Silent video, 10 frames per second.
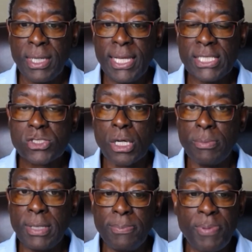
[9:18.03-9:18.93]
It's going to
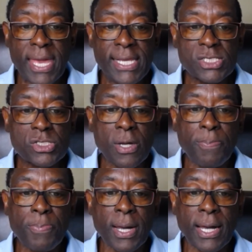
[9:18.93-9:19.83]
be based
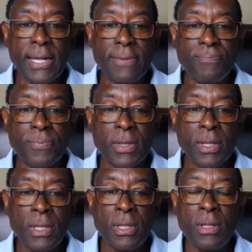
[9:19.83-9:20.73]
upon
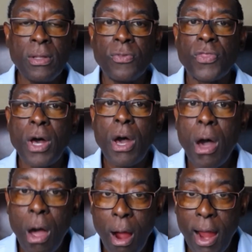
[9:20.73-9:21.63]
the
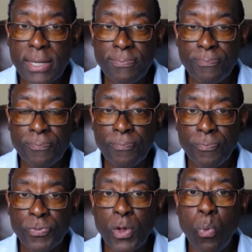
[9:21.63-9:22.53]
heart,
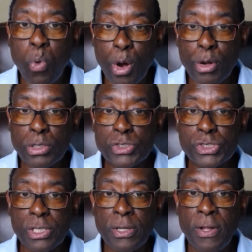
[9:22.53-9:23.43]
the
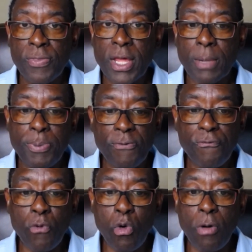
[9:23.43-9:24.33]
works that are
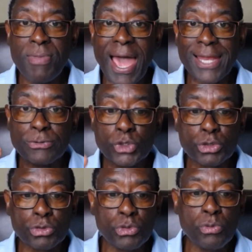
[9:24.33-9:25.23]
performed out of
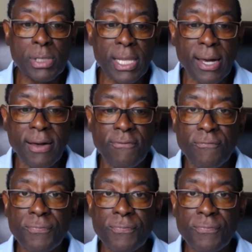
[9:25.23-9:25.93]
true love.